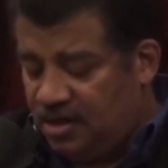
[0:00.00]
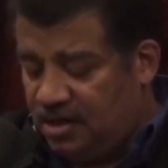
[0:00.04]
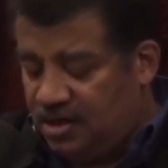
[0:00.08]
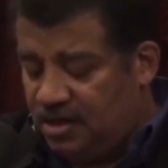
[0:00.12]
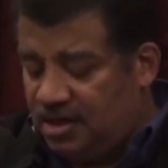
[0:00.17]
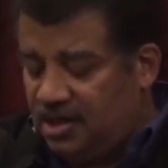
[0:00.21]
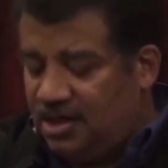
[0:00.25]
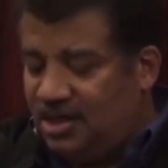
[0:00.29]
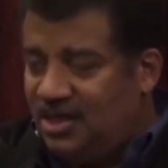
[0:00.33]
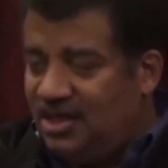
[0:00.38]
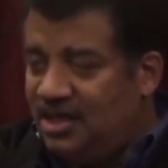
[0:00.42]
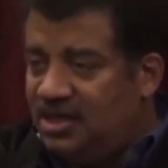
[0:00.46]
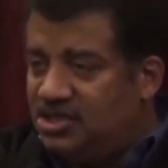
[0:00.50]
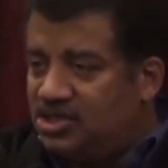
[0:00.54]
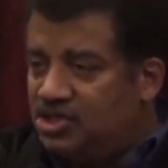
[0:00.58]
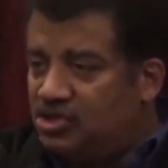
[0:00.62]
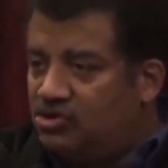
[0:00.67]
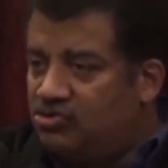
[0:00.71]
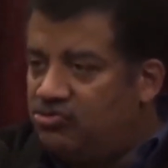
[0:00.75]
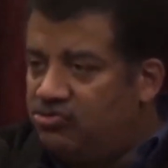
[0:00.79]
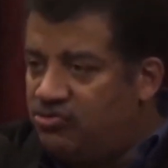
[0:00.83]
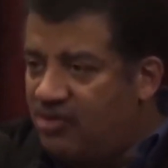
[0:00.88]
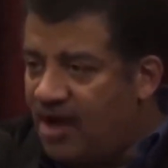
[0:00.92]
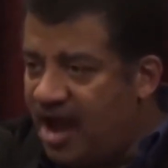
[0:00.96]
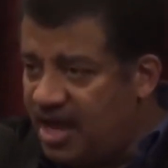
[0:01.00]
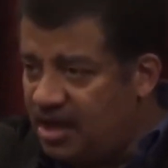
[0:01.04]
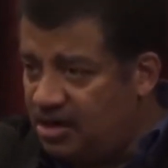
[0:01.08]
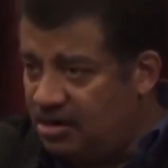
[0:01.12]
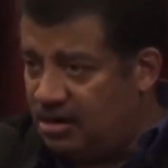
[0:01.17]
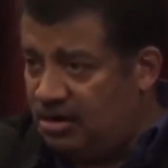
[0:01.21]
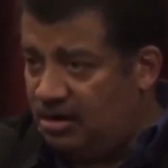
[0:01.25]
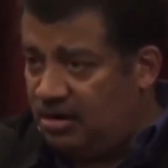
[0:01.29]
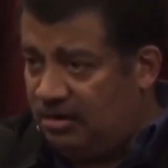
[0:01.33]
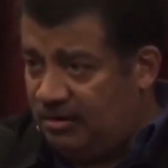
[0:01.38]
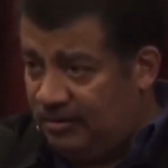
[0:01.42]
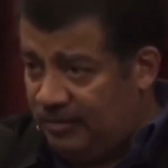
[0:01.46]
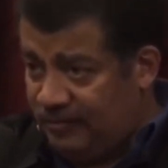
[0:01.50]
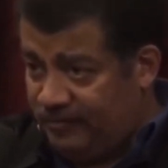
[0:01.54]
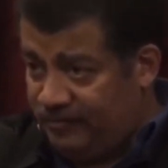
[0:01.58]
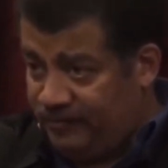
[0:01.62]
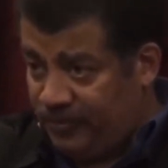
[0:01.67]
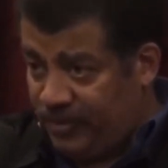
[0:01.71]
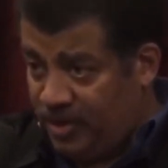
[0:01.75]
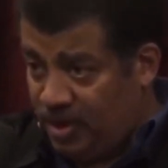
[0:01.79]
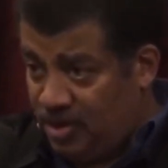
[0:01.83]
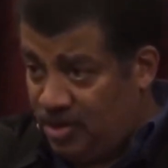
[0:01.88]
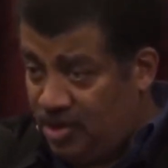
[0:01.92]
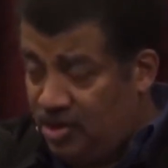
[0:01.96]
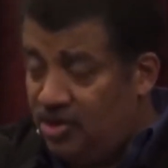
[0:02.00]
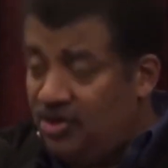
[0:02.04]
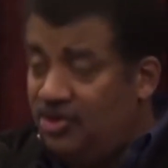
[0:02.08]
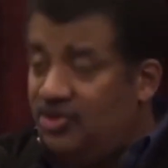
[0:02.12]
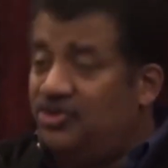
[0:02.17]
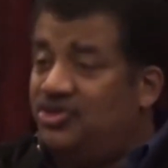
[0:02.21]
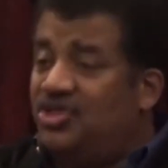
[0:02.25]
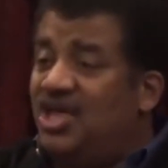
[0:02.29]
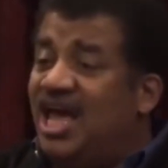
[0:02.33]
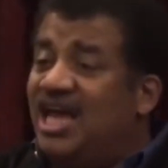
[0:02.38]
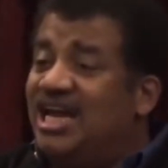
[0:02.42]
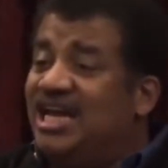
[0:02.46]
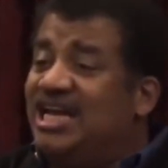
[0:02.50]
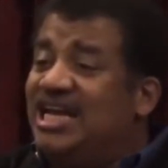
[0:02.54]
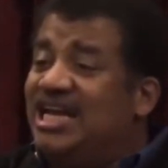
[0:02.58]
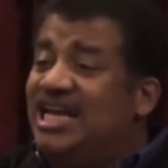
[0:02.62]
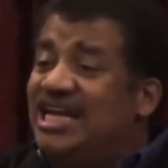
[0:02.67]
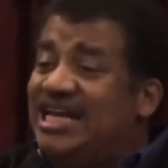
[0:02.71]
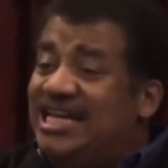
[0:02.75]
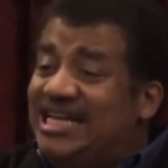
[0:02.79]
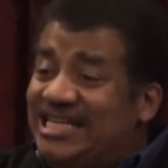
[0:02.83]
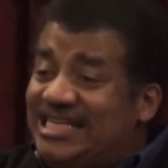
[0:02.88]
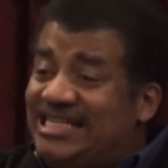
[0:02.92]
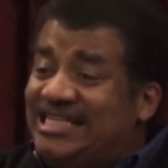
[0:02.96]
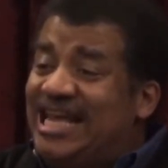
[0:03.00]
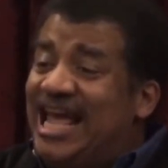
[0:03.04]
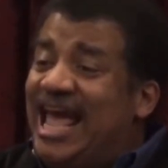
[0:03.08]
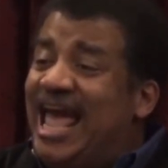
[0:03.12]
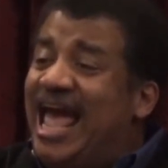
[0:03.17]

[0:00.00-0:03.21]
is greater than it is